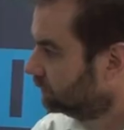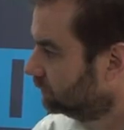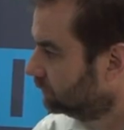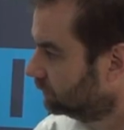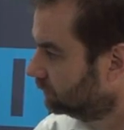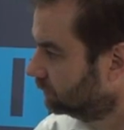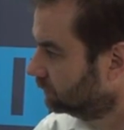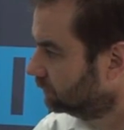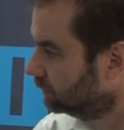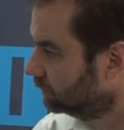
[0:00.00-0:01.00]

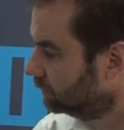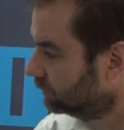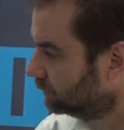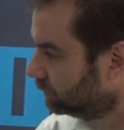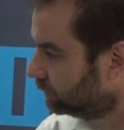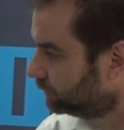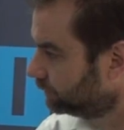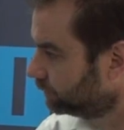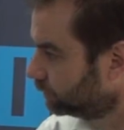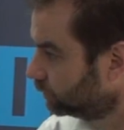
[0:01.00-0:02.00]

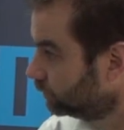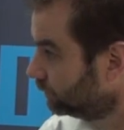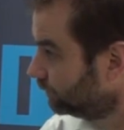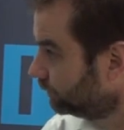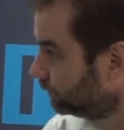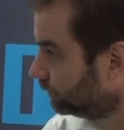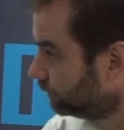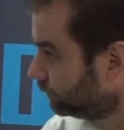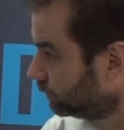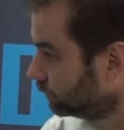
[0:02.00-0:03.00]

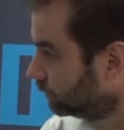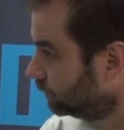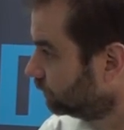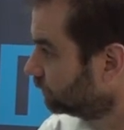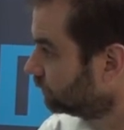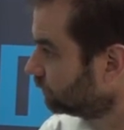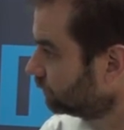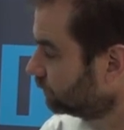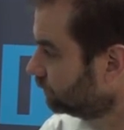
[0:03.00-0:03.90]
(not speaking)